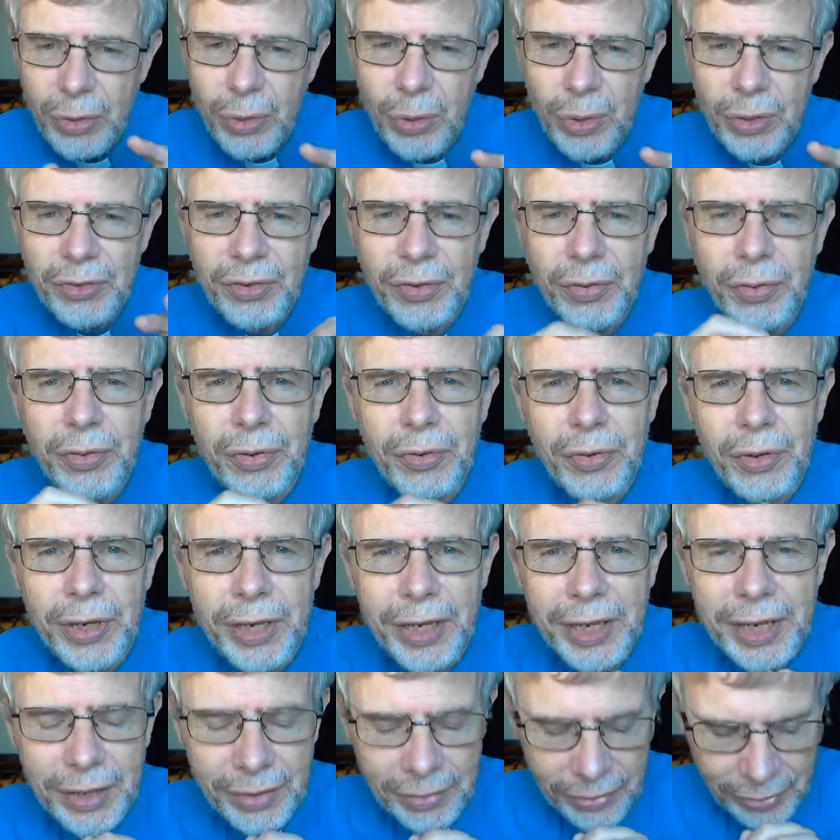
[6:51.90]
lots of
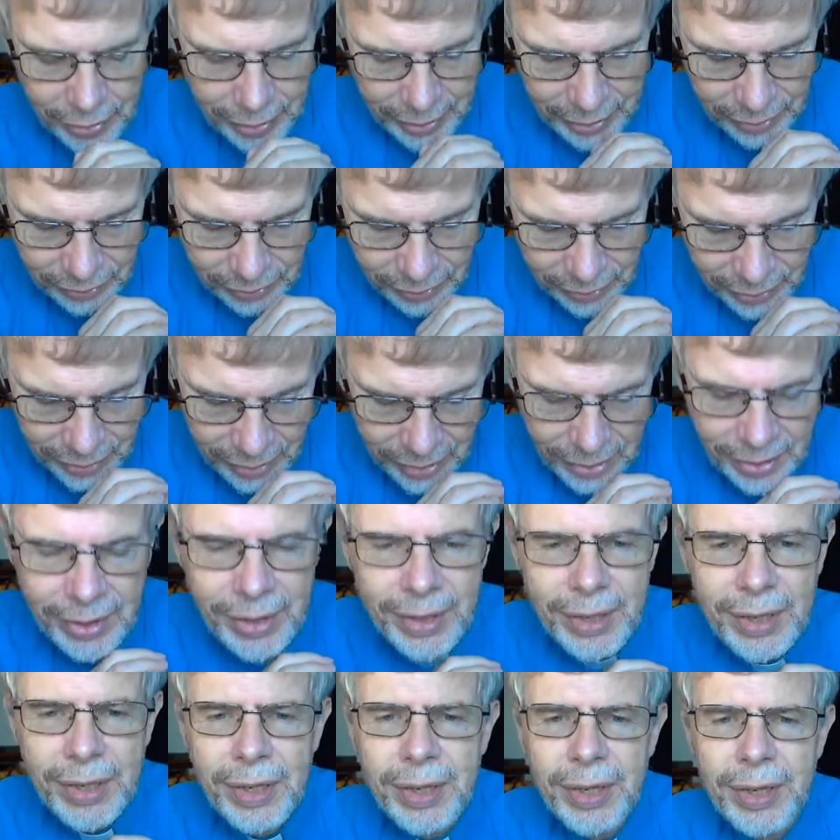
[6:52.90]
three, isn't it?
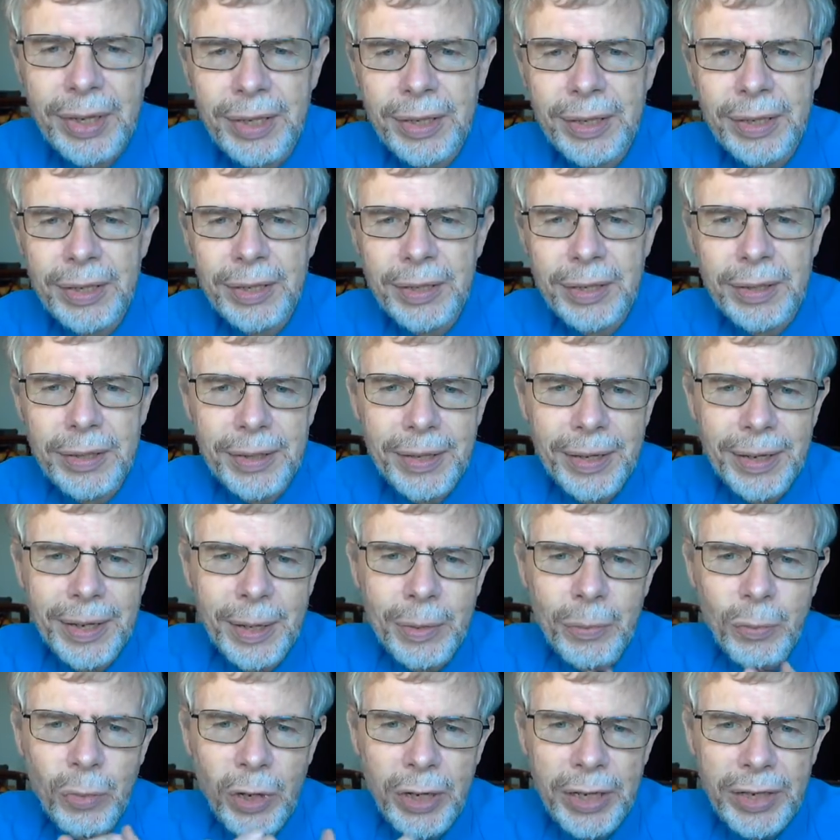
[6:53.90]
Uh,
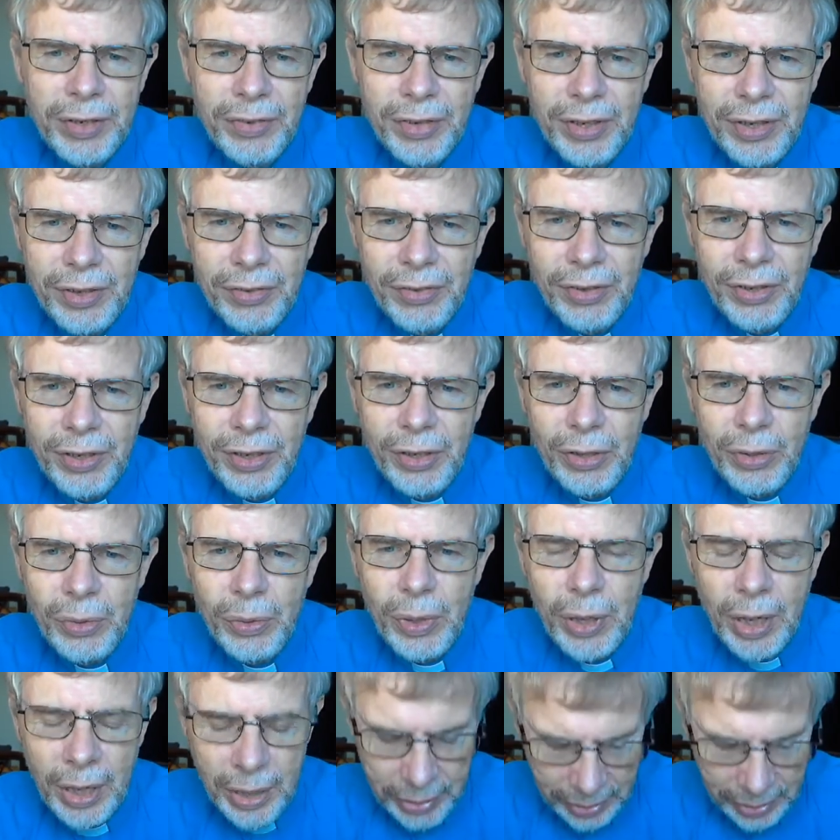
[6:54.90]
I'm writing to you, I